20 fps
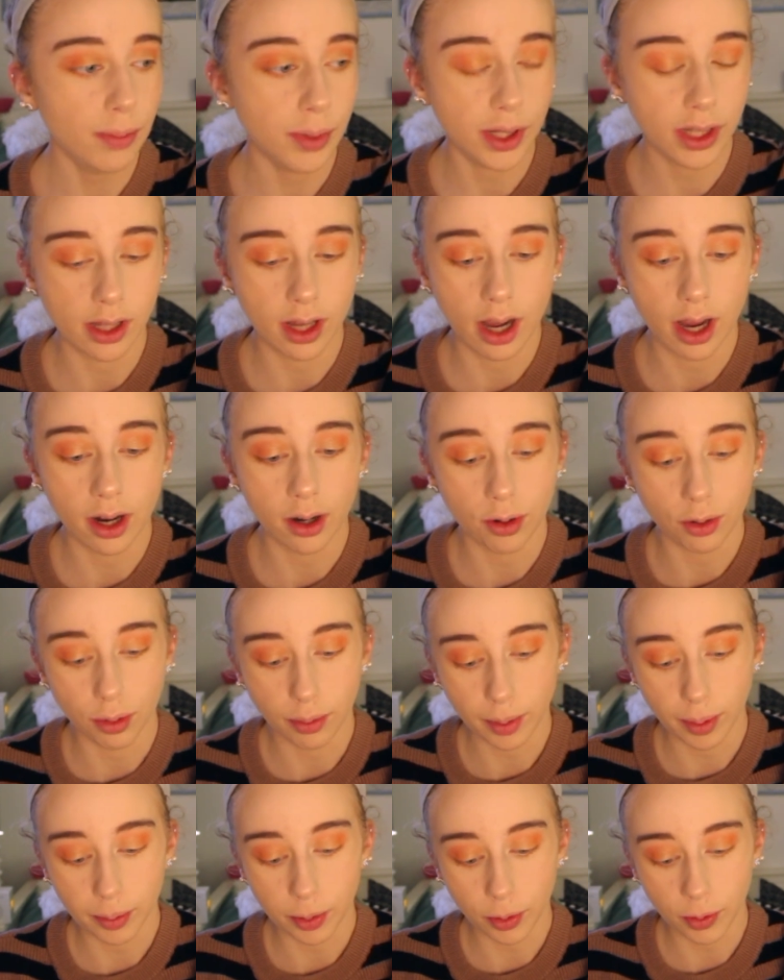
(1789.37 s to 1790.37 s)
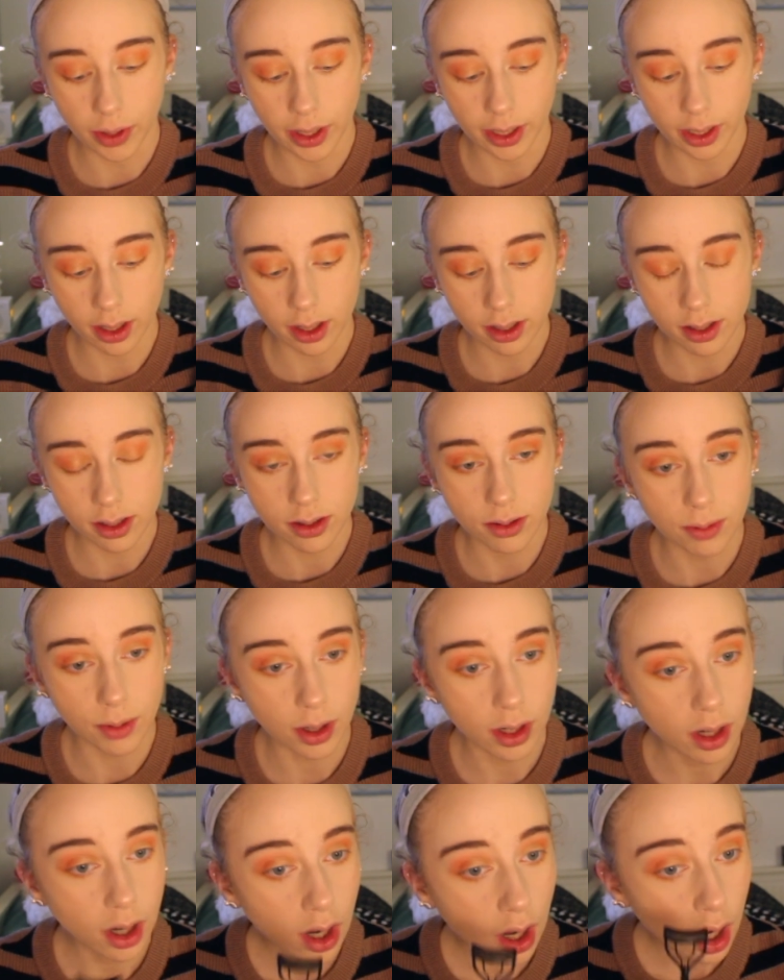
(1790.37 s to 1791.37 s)
but I don't remember where I got this
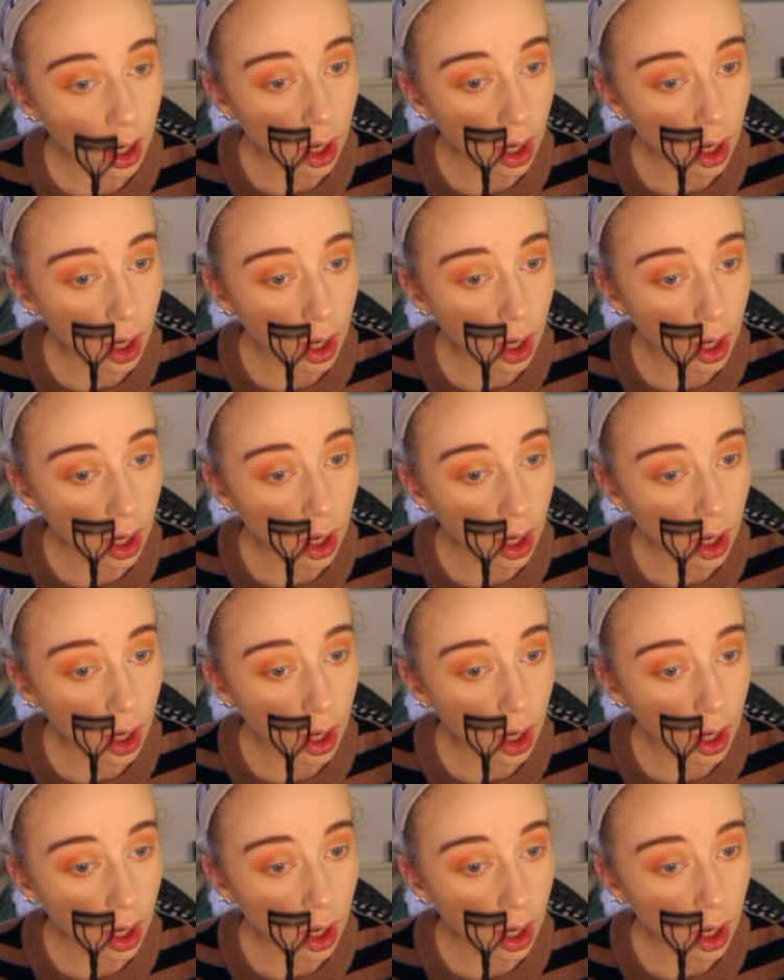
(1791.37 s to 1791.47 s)
one.